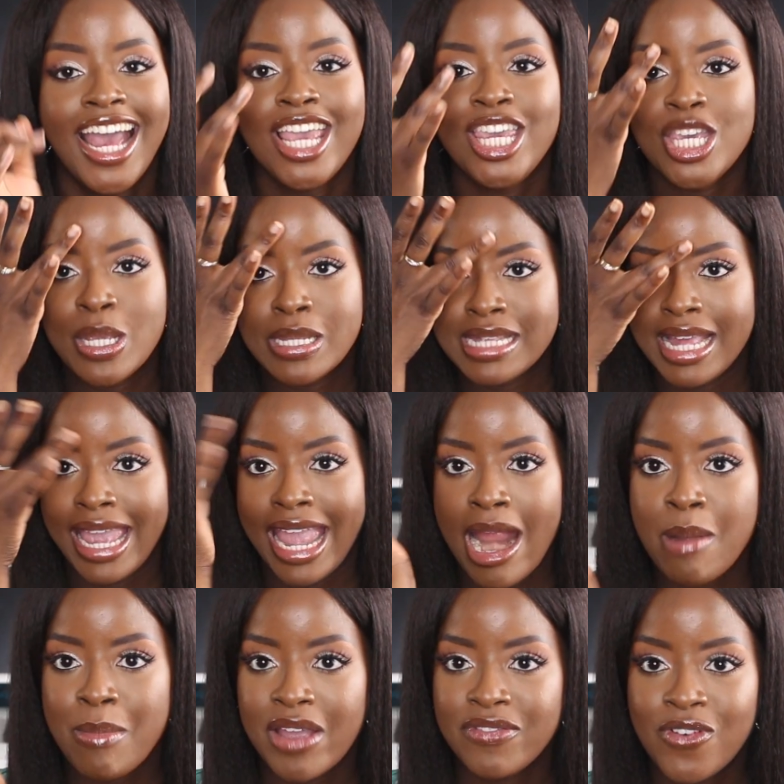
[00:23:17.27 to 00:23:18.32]
Used it
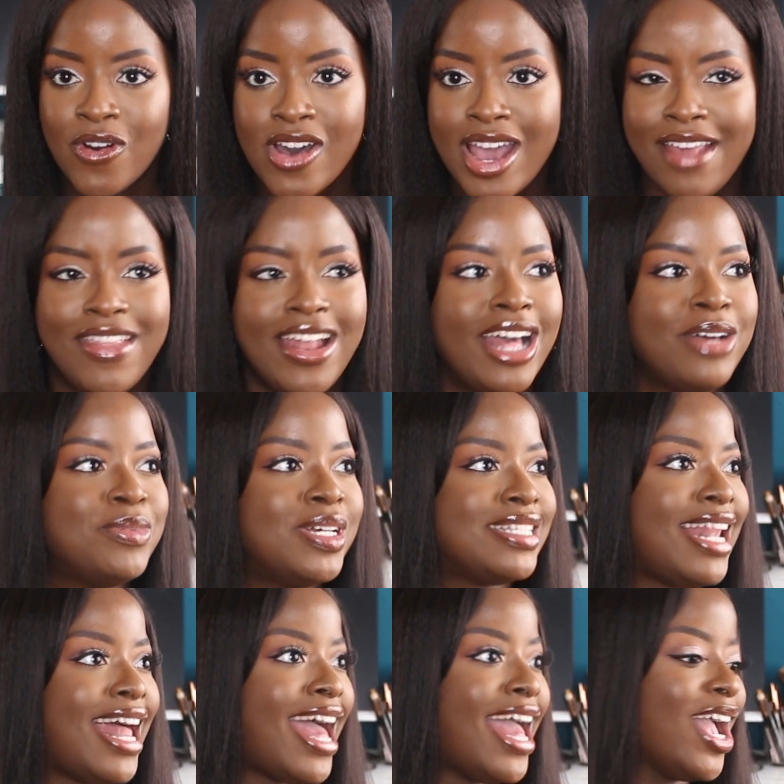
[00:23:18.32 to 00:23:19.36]
here on my forehead. Then I was
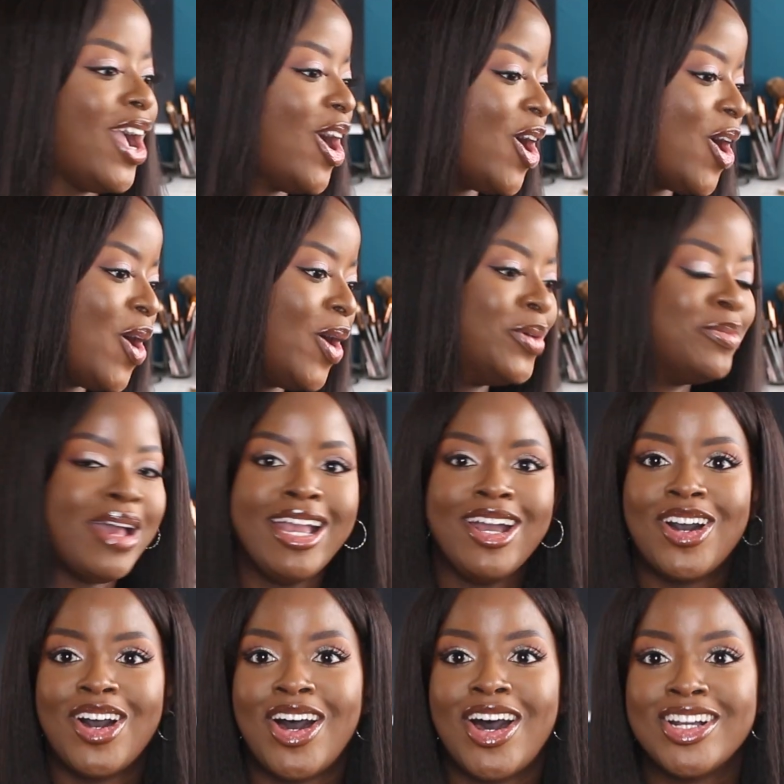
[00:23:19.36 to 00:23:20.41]
like, oh my
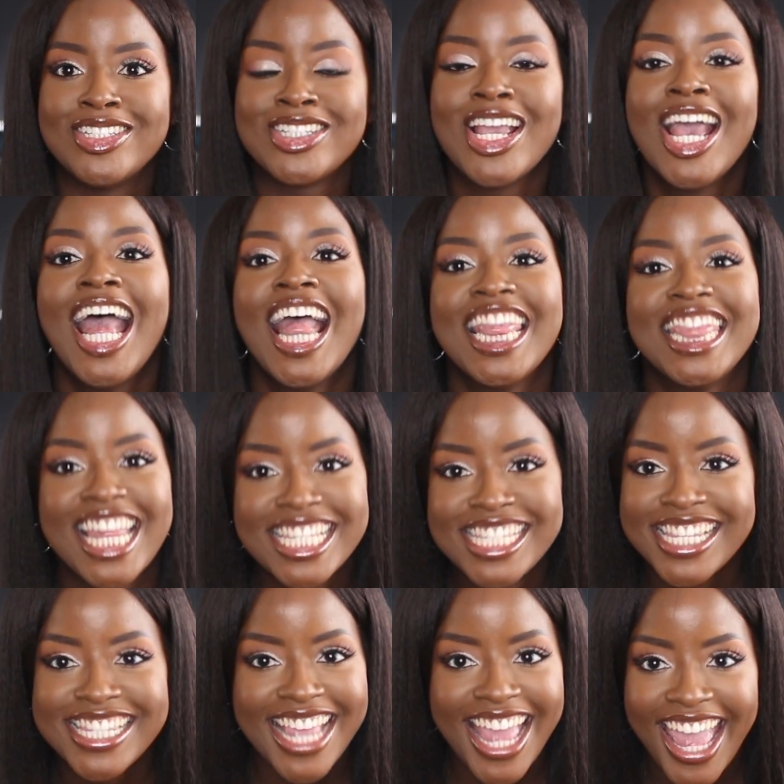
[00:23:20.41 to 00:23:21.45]
gosh, this
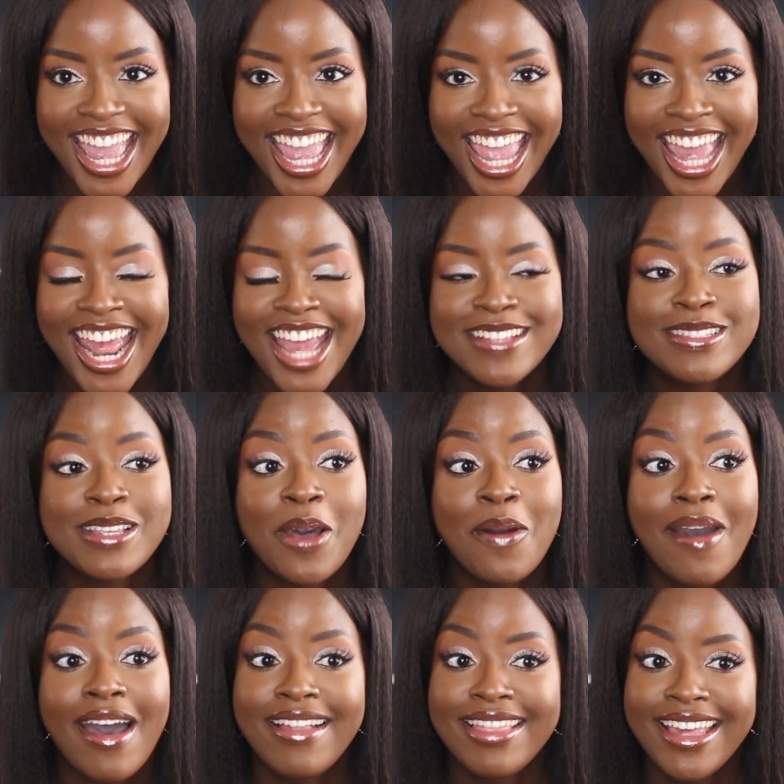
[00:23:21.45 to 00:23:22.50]
is it.
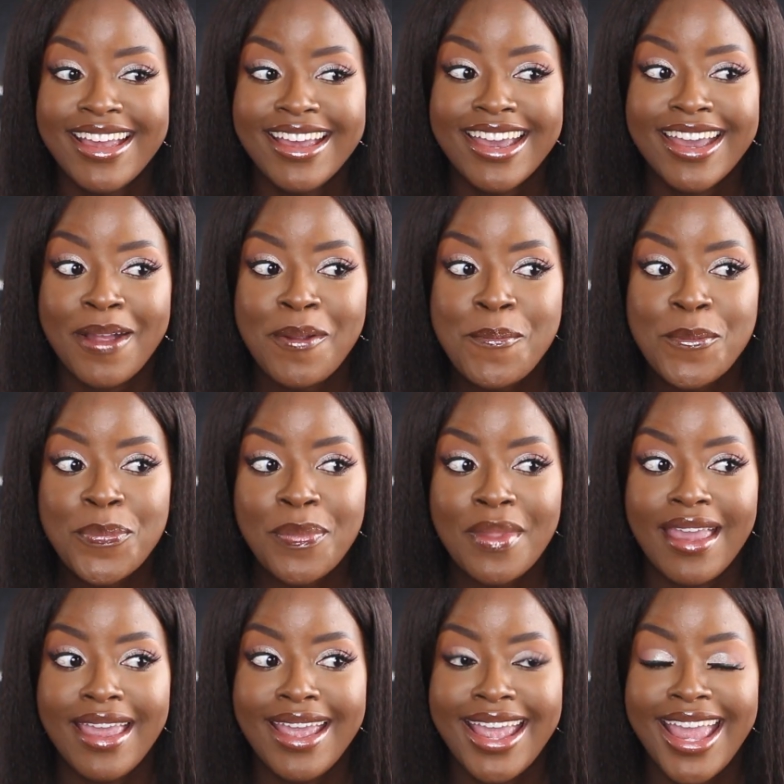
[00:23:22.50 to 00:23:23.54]
So I think
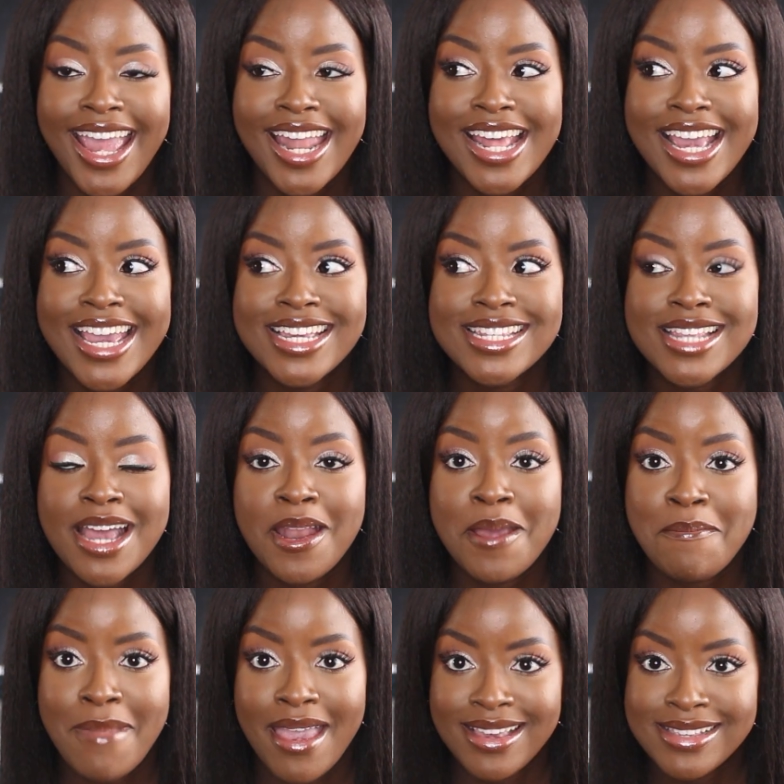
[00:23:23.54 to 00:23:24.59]
it is an
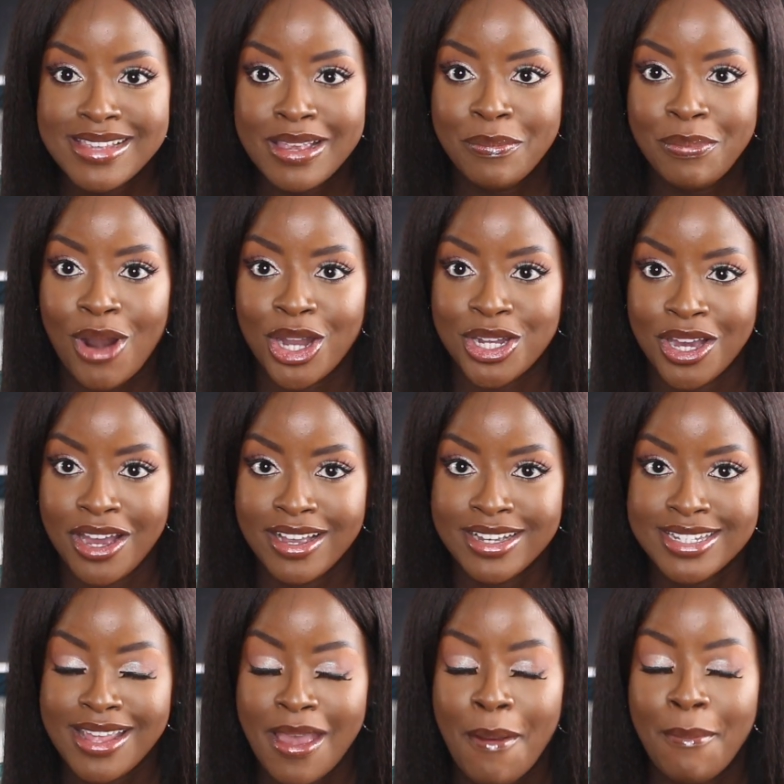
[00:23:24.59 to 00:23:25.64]
amazing
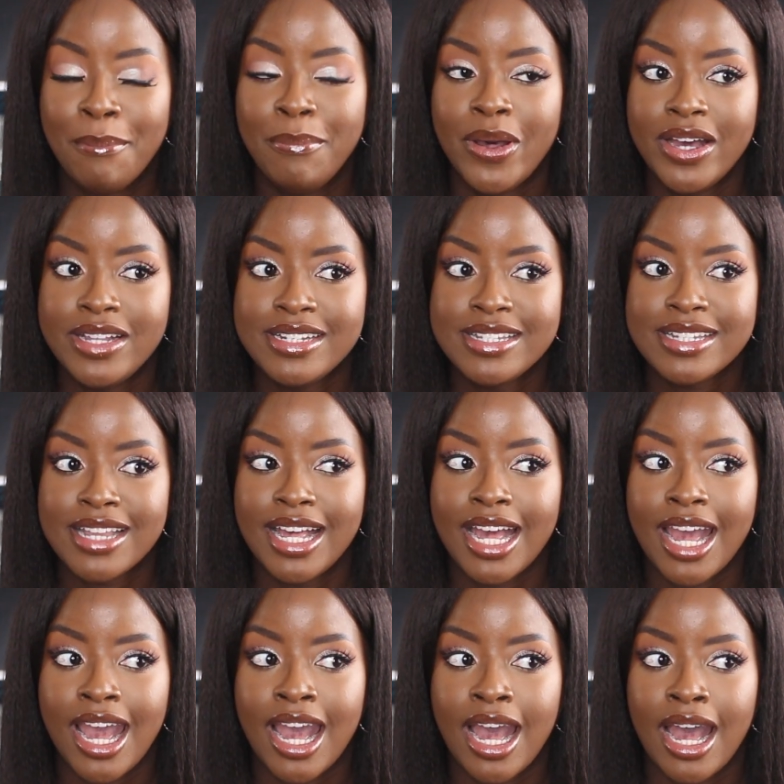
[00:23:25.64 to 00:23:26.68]
product, but
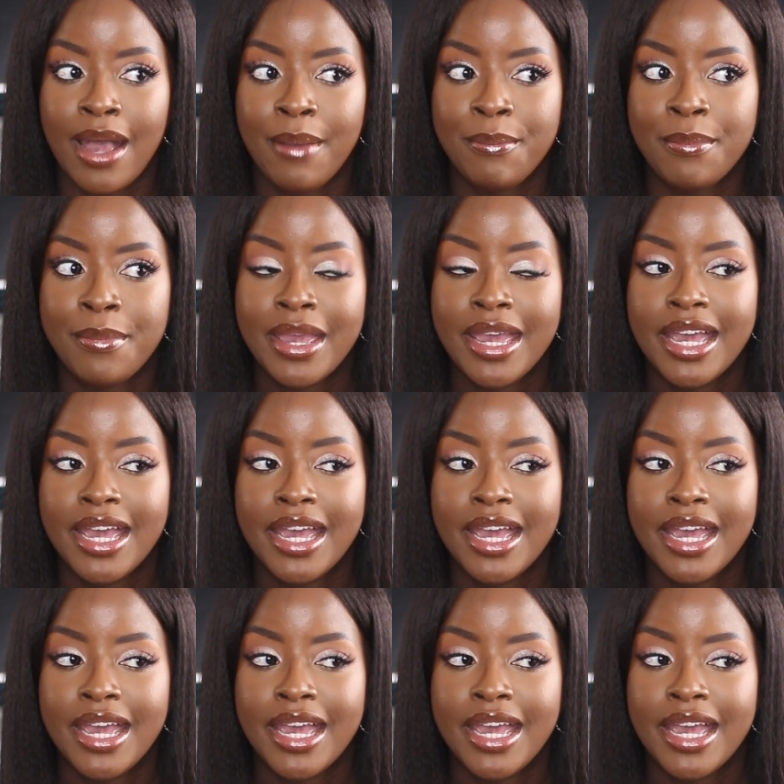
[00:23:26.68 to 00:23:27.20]
as